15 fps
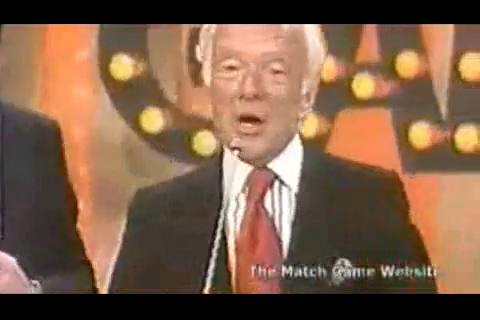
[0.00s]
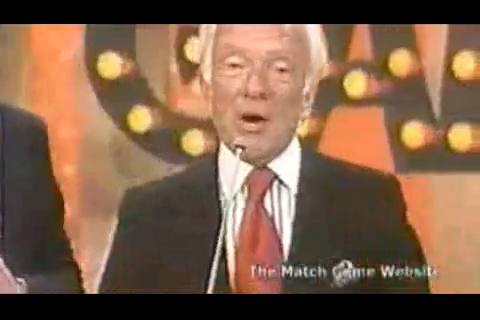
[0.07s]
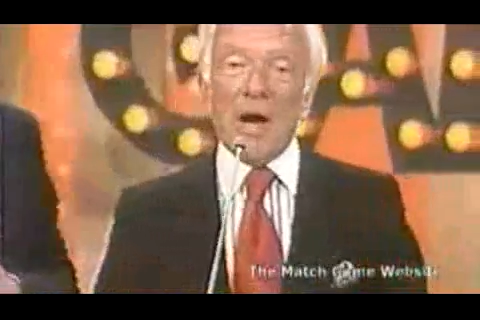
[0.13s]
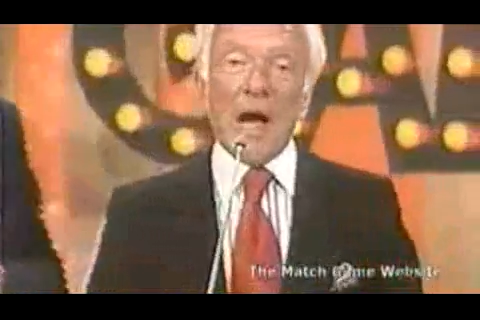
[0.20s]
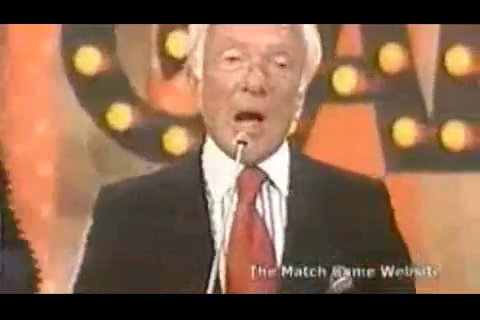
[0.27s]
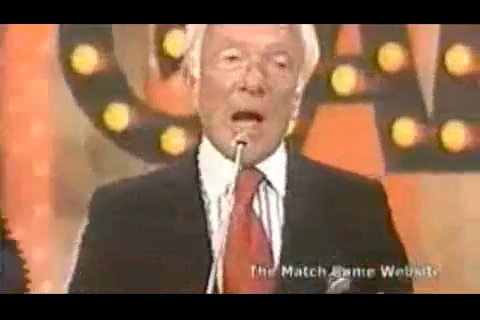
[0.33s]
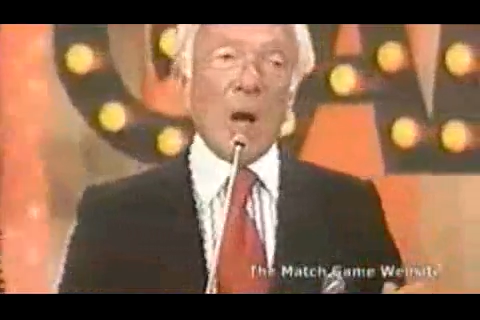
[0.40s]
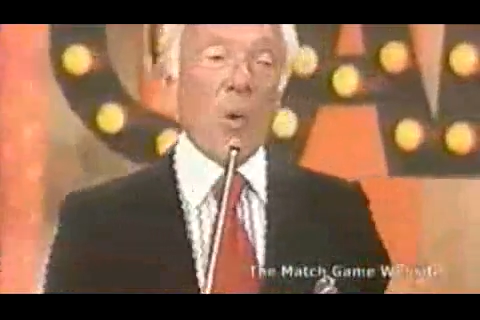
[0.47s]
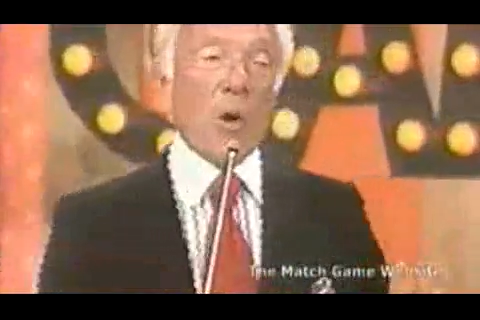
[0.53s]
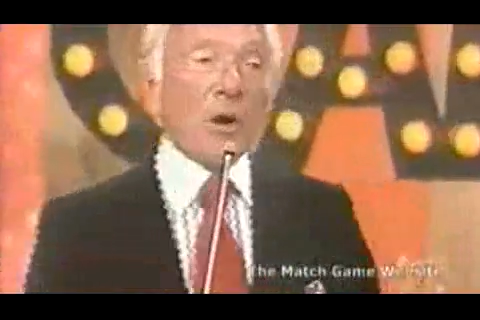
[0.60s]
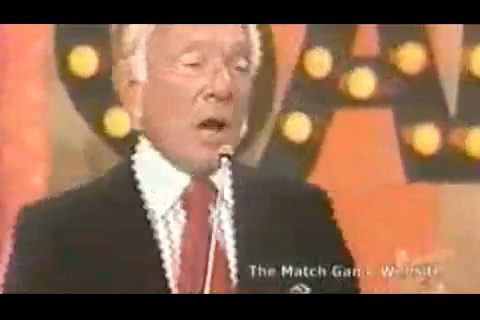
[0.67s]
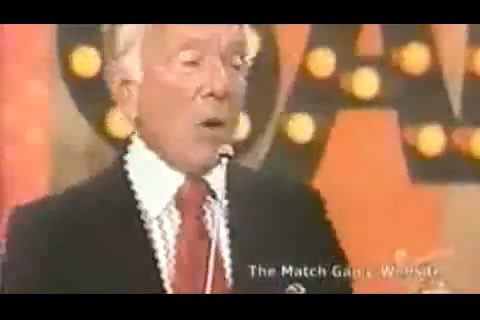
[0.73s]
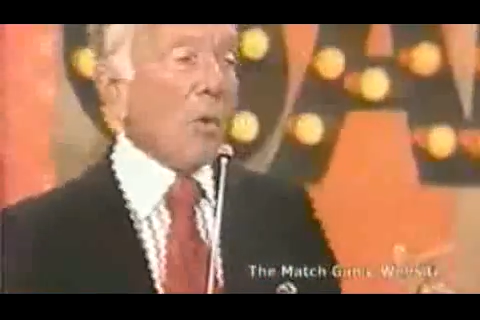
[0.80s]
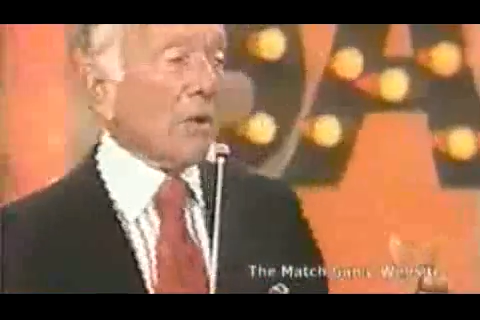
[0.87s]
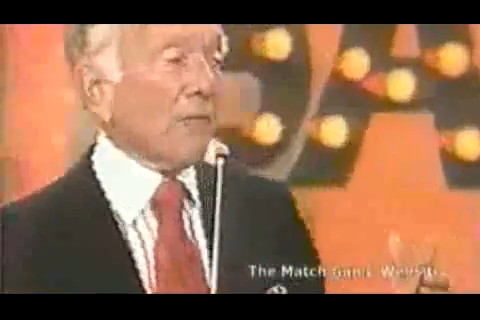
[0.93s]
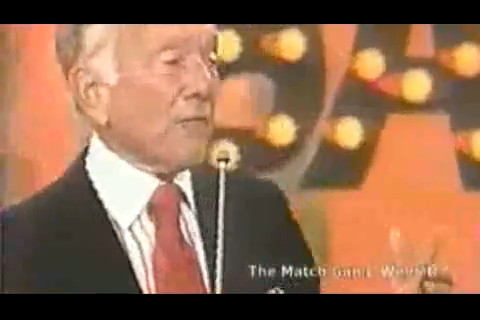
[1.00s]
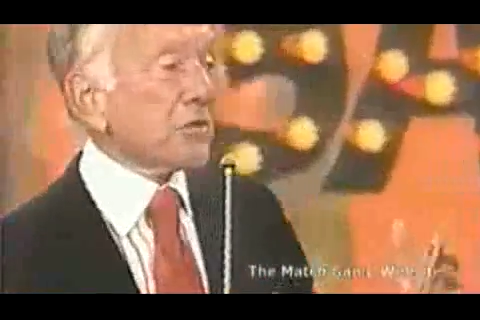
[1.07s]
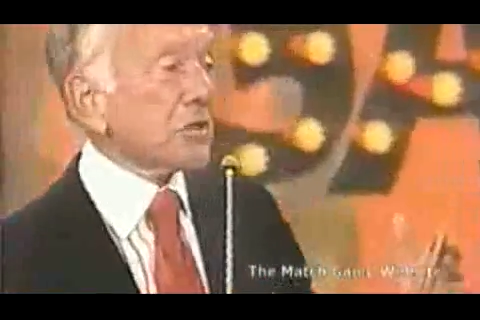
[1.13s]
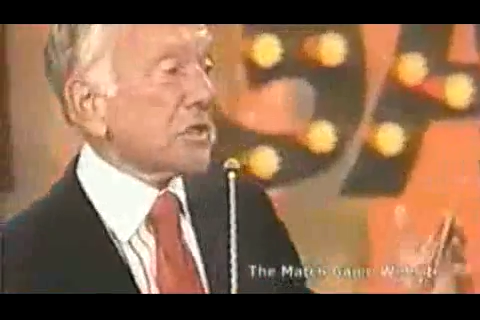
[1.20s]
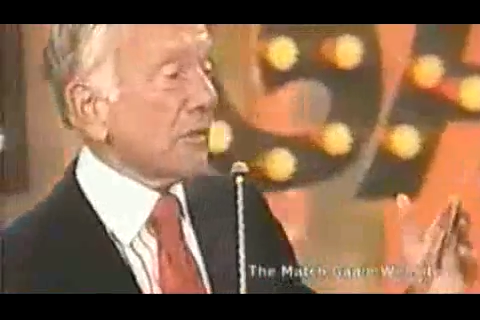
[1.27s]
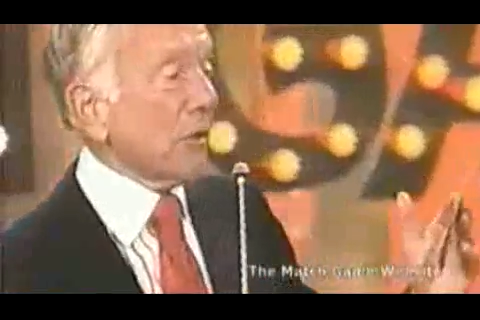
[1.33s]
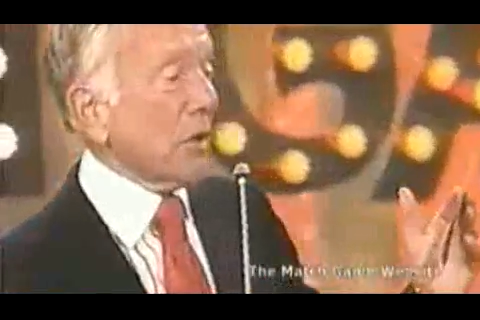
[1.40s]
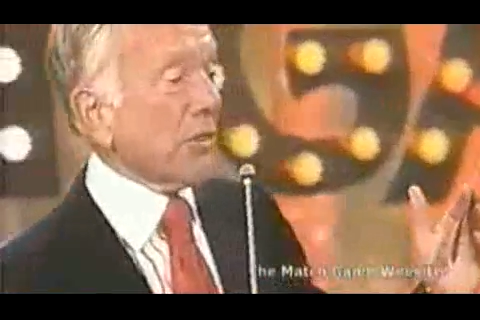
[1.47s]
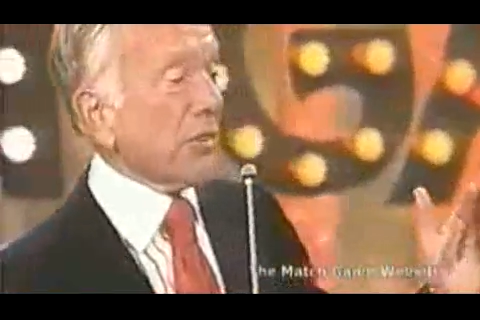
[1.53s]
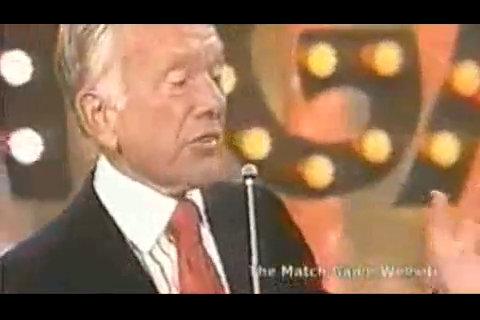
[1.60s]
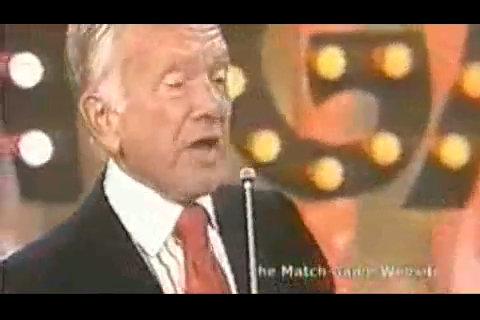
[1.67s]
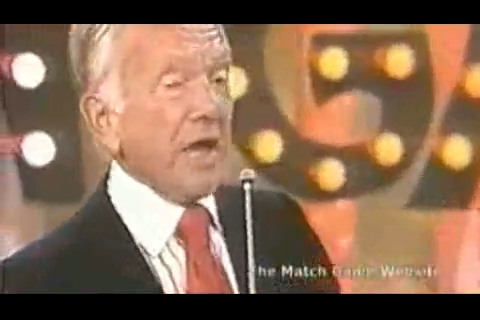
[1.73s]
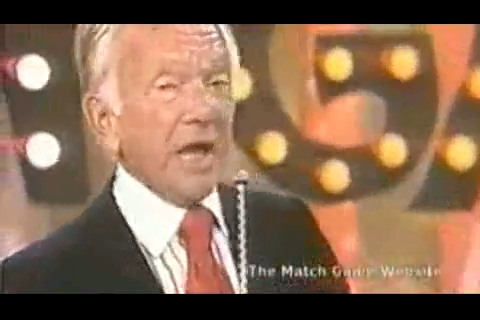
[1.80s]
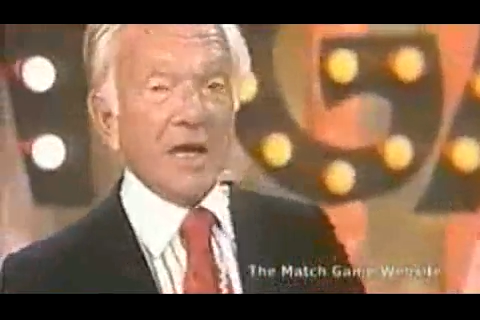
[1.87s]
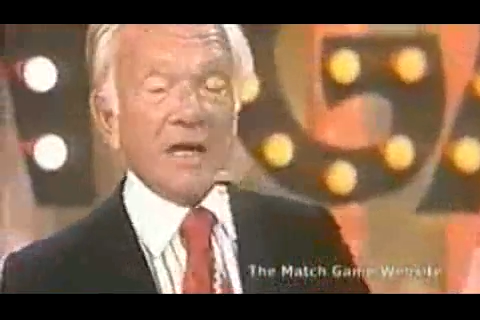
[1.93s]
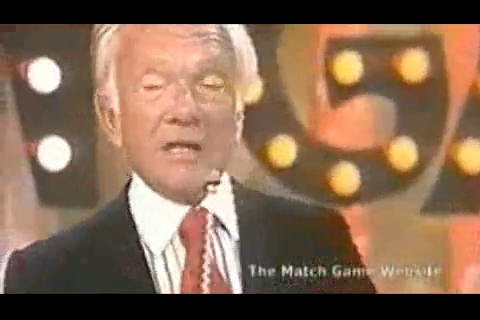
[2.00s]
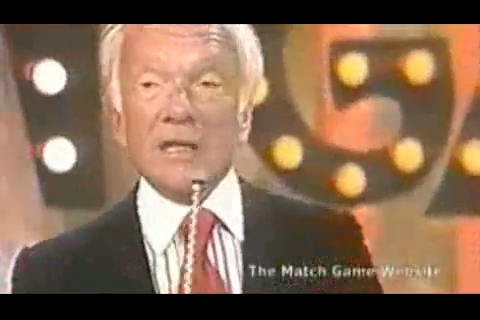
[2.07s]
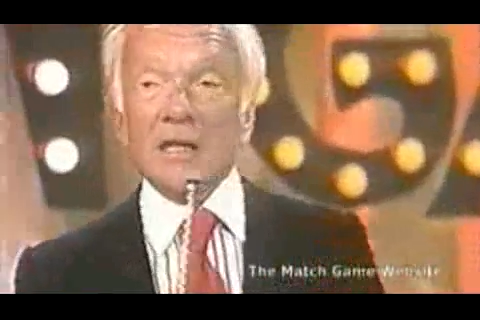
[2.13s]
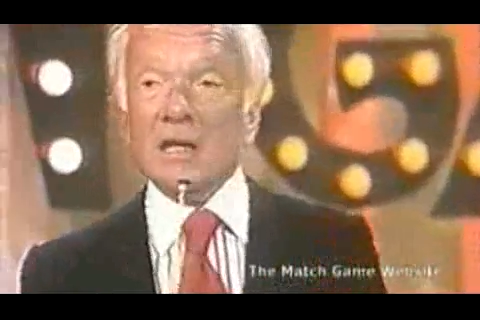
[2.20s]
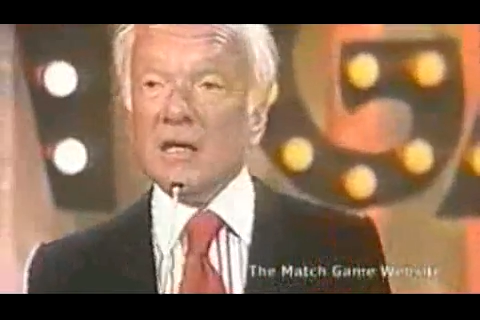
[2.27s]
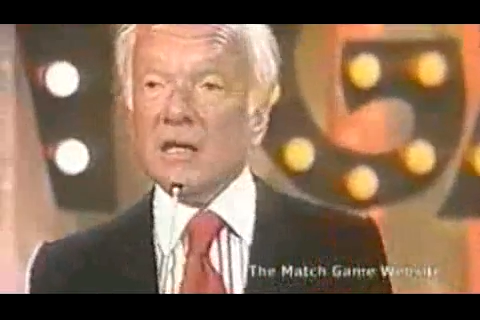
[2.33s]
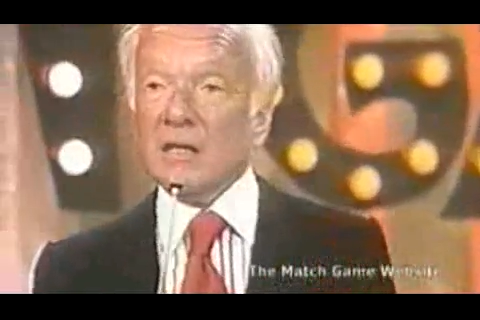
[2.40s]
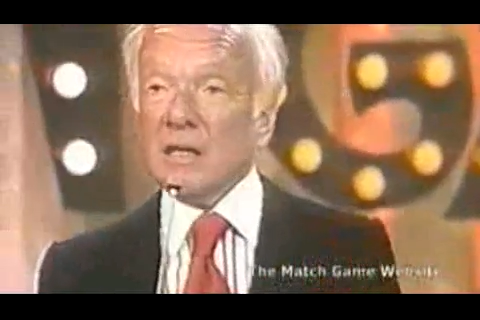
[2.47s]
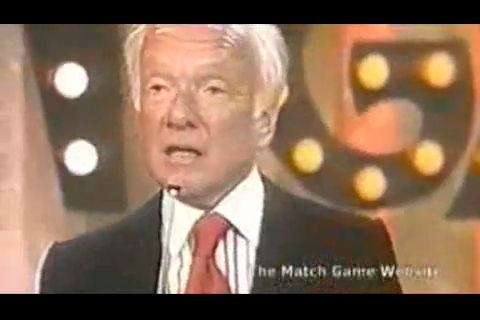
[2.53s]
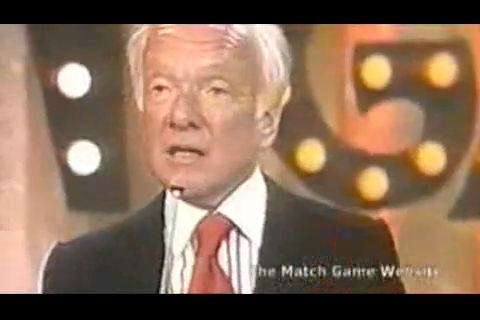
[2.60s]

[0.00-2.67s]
No, I, I, want. I want to first of all thank the,